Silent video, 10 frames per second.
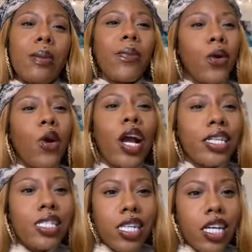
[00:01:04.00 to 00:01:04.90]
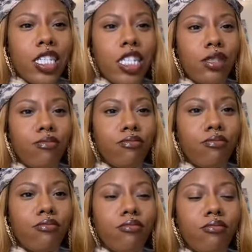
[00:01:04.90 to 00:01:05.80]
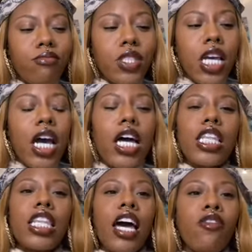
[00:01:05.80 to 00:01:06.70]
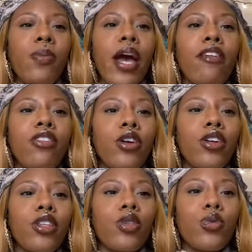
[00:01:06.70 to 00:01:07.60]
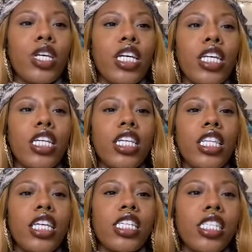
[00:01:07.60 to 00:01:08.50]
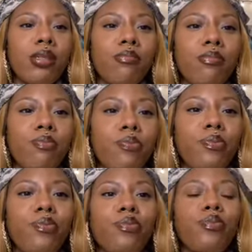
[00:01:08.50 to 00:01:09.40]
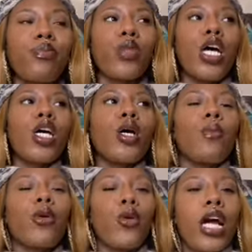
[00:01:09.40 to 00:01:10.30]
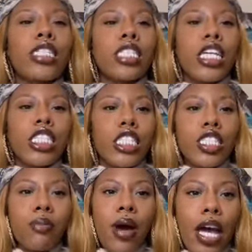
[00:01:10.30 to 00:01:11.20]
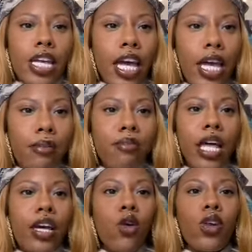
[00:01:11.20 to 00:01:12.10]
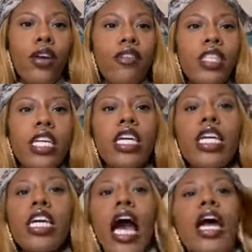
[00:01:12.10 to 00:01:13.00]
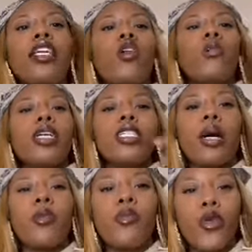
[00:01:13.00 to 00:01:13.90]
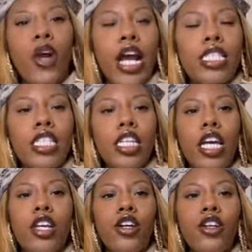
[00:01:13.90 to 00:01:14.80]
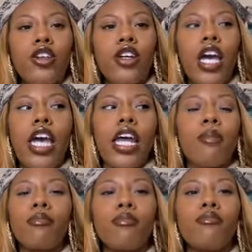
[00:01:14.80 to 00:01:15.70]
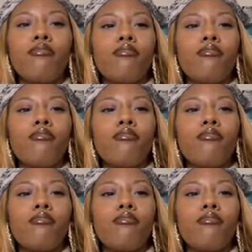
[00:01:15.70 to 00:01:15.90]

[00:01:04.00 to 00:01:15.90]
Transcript: Procrastination. Life Path thirty-three, listen, procrastination is a mind game. Like on everything, I know because I'm a procrastinator and I'm